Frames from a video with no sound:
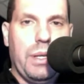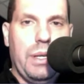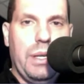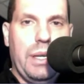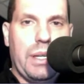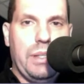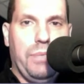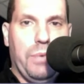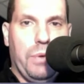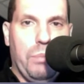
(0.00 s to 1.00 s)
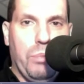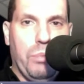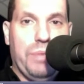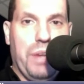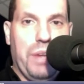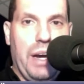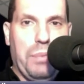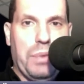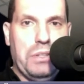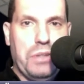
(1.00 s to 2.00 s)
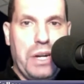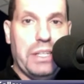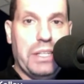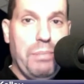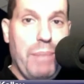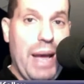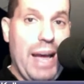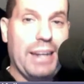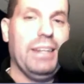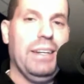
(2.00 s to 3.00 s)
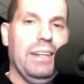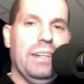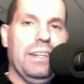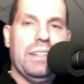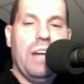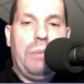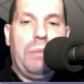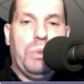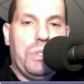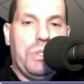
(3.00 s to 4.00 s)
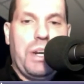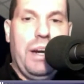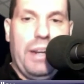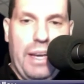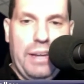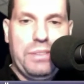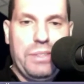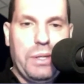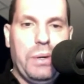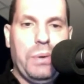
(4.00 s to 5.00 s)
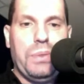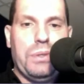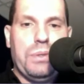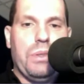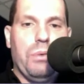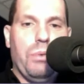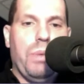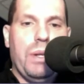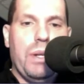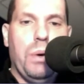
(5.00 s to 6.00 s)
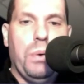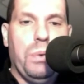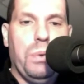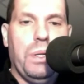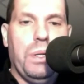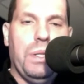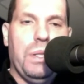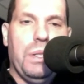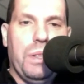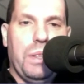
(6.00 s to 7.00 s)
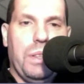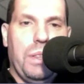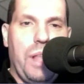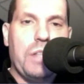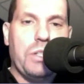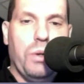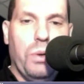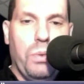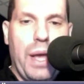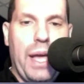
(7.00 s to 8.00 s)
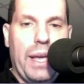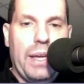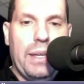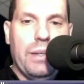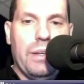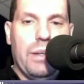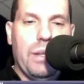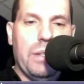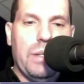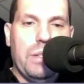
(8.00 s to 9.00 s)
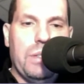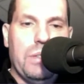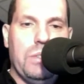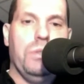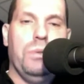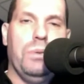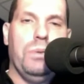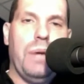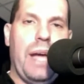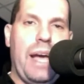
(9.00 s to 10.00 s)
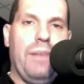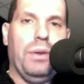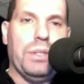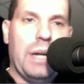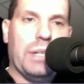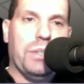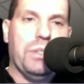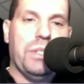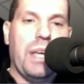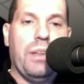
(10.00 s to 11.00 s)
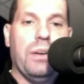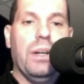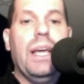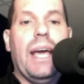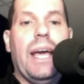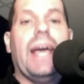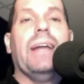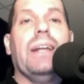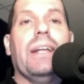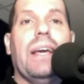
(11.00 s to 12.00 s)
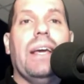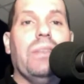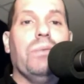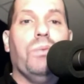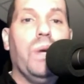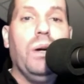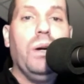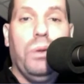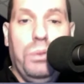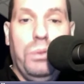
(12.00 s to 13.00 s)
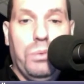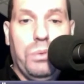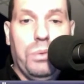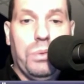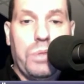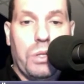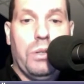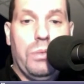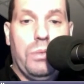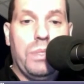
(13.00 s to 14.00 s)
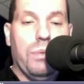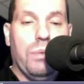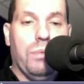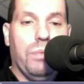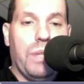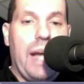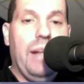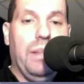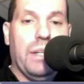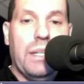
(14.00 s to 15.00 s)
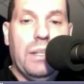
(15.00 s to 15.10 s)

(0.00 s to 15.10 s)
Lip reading: except for a brief time where they tried to come back, the Time Lords are gone now. So there would be no logical way to have all the doctors together. And in real terms, in reality,